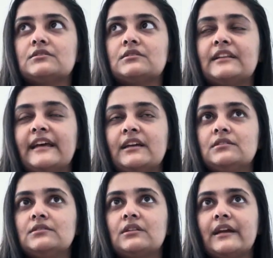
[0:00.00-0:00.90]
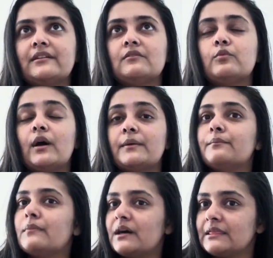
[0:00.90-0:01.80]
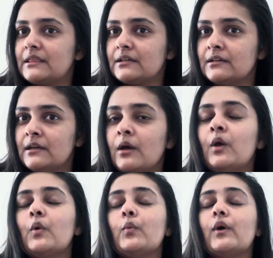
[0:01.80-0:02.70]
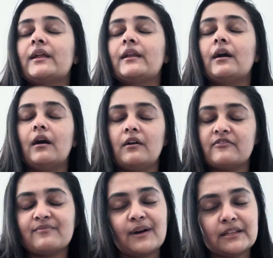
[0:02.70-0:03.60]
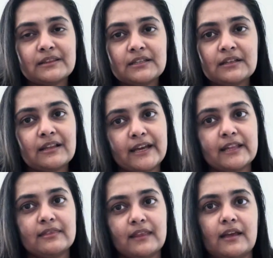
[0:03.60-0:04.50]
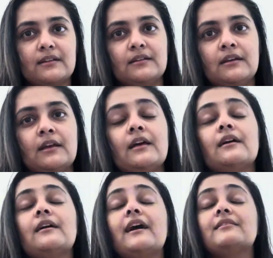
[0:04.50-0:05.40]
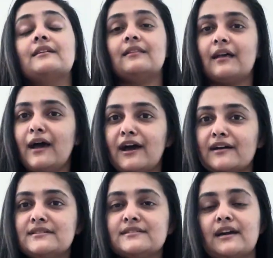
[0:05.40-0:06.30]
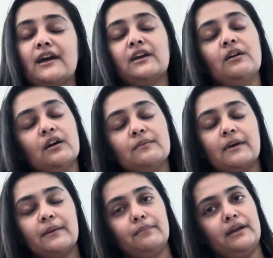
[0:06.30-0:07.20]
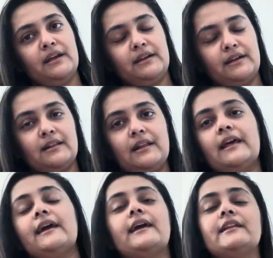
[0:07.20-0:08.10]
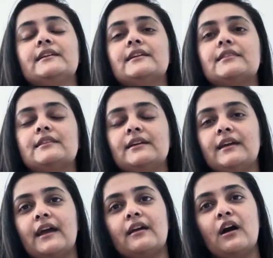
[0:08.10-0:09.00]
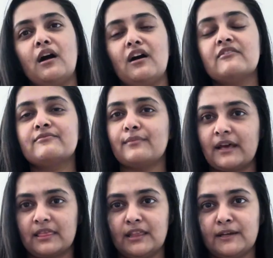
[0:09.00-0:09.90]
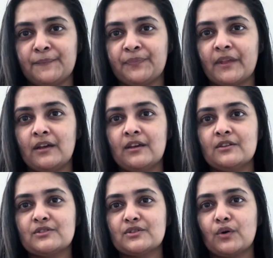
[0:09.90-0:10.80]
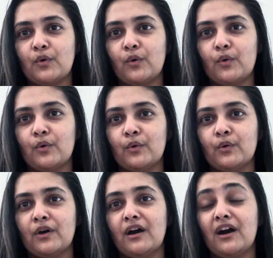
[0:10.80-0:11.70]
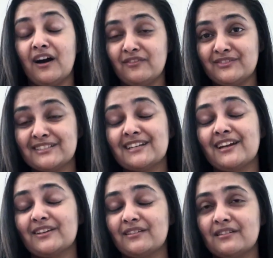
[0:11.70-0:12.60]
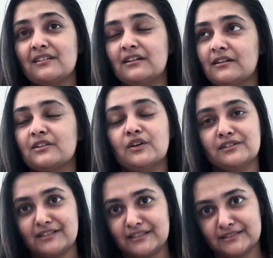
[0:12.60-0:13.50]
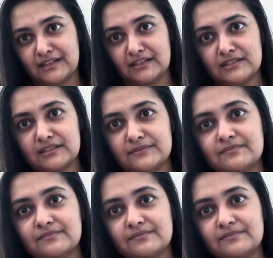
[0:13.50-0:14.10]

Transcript: late like 1 month, 1.5 months, like that. And the last, I got my period late 3.5 months. So after I got the result.